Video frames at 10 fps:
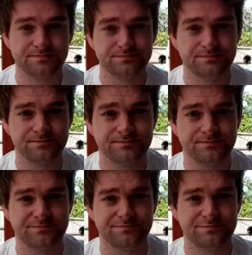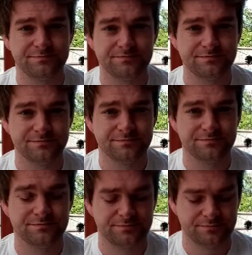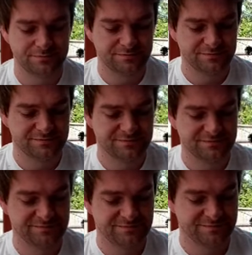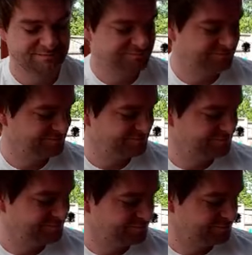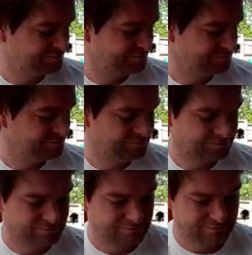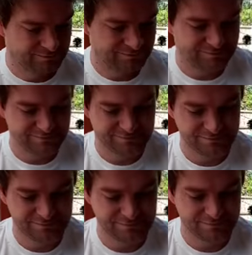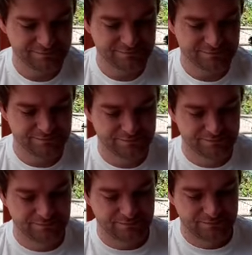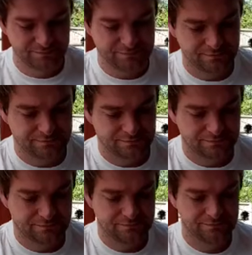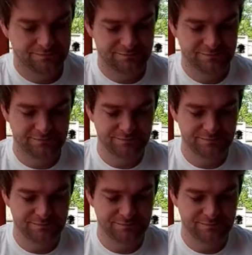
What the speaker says: (silence)